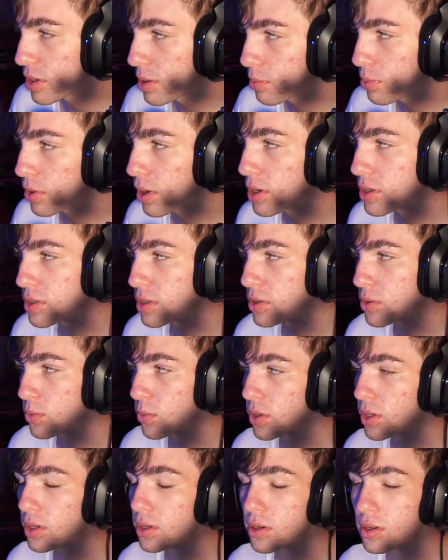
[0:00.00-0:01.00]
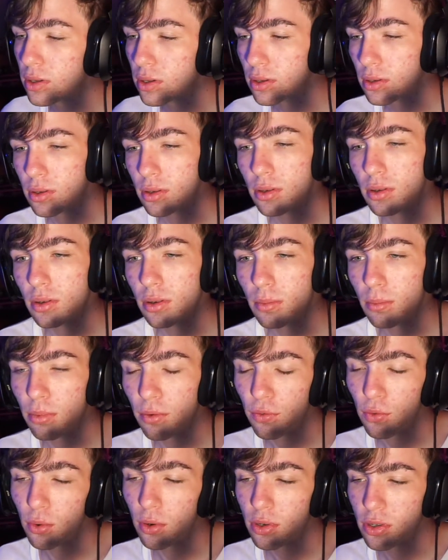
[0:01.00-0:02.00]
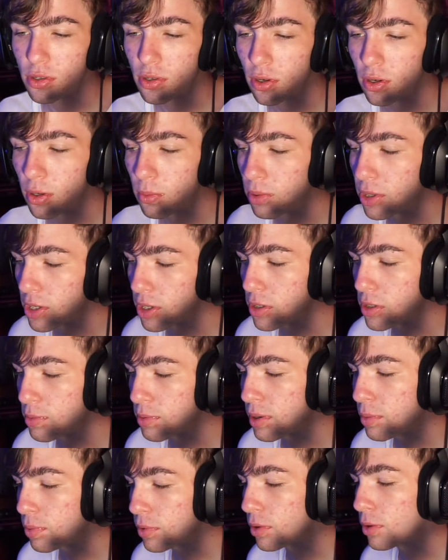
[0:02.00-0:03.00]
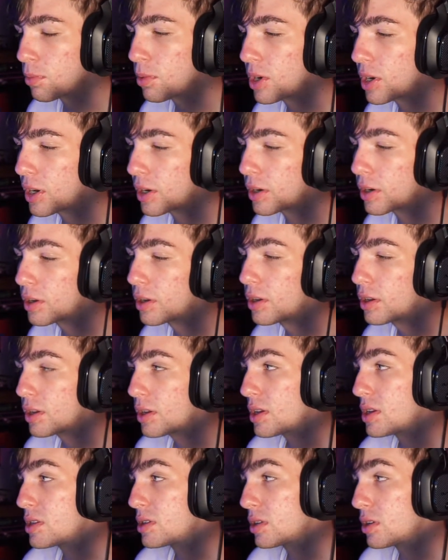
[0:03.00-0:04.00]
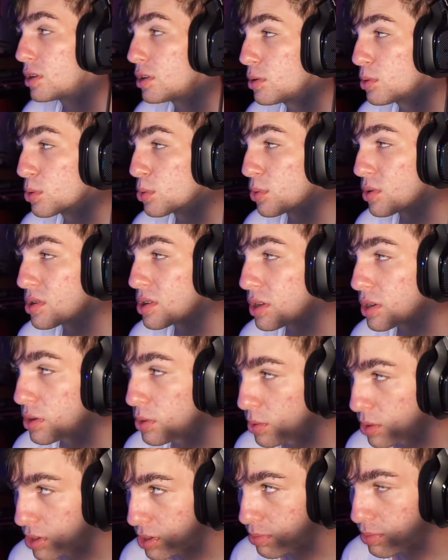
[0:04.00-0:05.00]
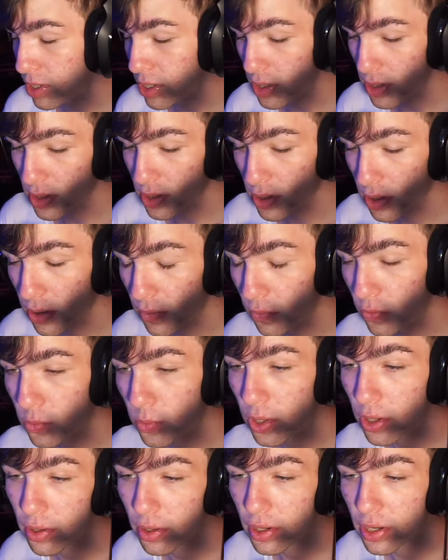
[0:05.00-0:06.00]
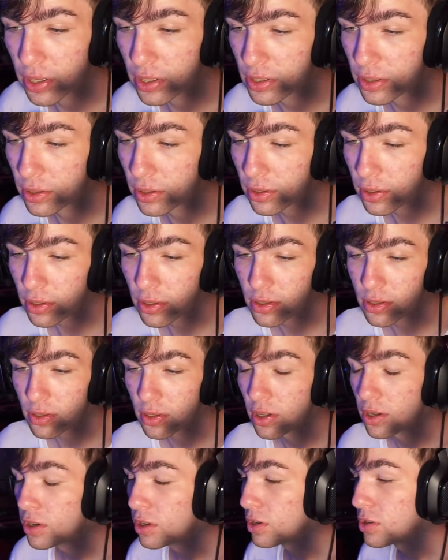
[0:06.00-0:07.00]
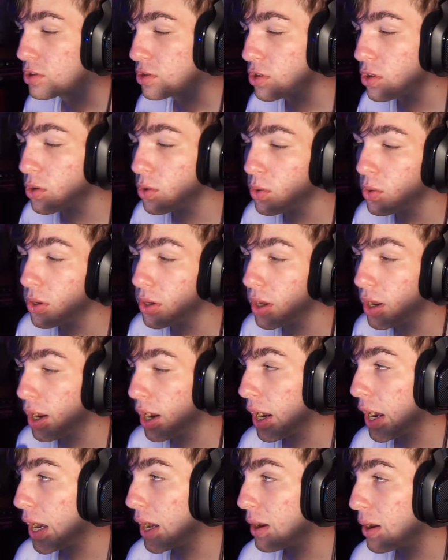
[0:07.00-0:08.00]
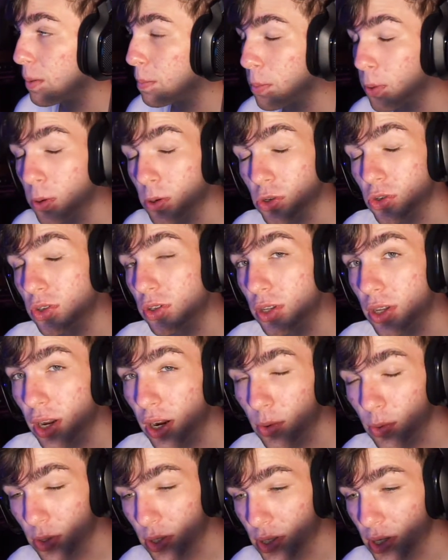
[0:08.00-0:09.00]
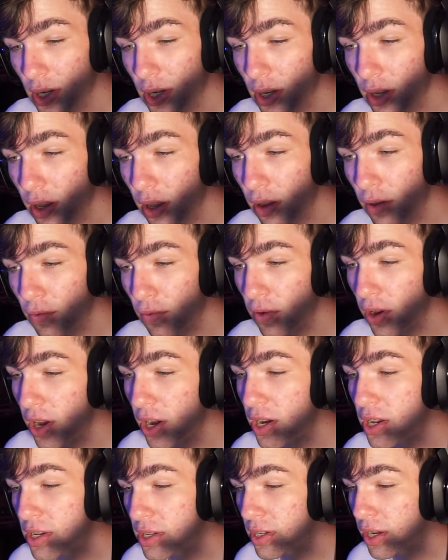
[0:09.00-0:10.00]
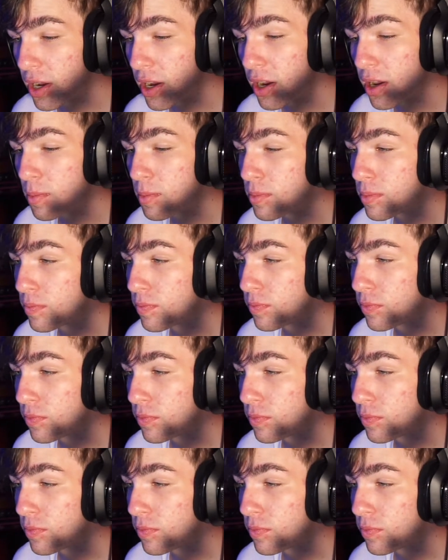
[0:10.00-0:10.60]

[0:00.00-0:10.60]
price as when before it started, because people are buying easy use ones like USBs rather than XLRs. So personally, I would say if any time